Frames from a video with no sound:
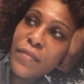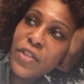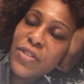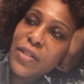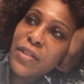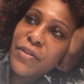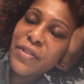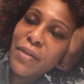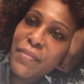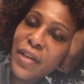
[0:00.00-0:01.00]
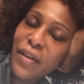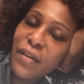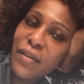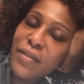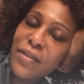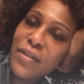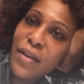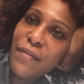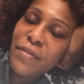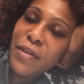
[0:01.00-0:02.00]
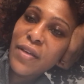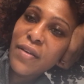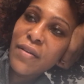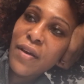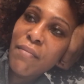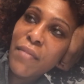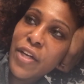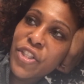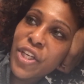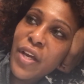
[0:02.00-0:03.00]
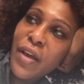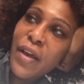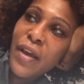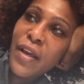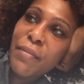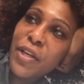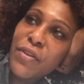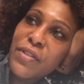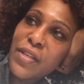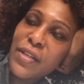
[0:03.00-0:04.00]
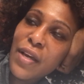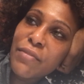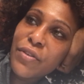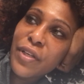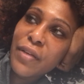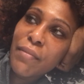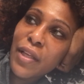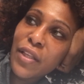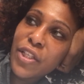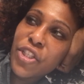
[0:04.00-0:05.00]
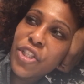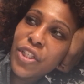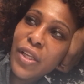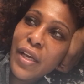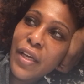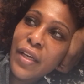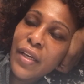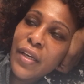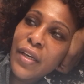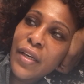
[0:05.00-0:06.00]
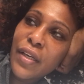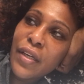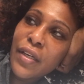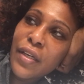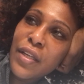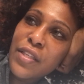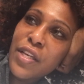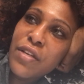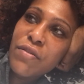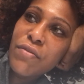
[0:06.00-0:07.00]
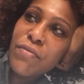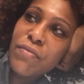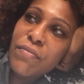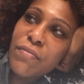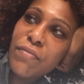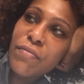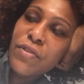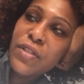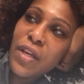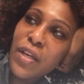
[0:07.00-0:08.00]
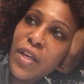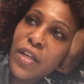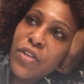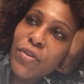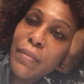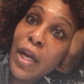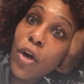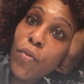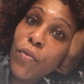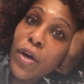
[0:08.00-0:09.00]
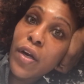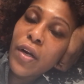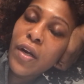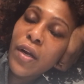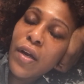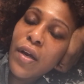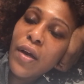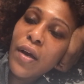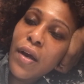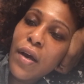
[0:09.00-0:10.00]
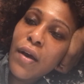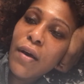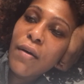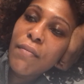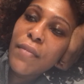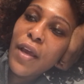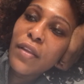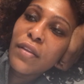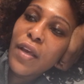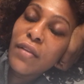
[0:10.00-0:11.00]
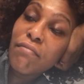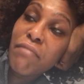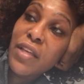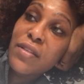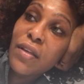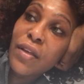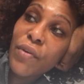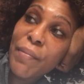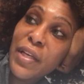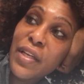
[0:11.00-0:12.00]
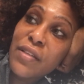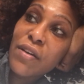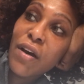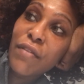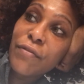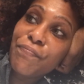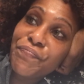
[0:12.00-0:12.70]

just a little something. It doesn't have to be much. And I'm going to use that time during my lunch to like continue studying and doing my homework. Um, and, and basically, on my days off,